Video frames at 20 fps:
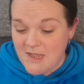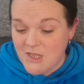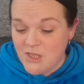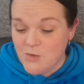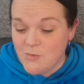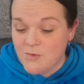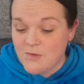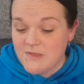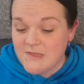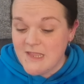you
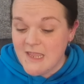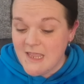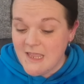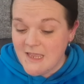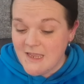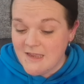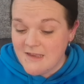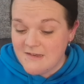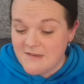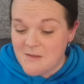will
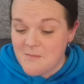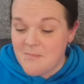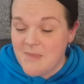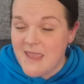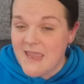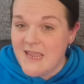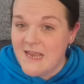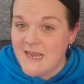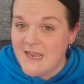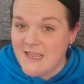need
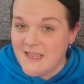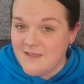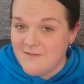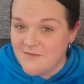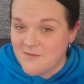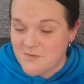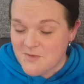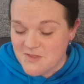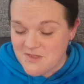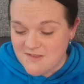bay
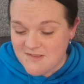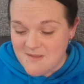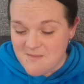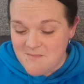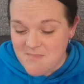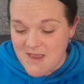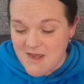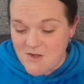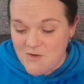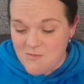leaves, which is in
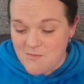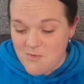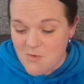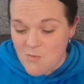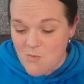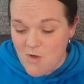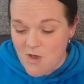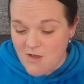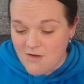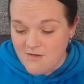bag number
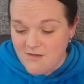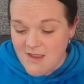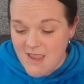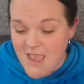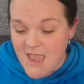one,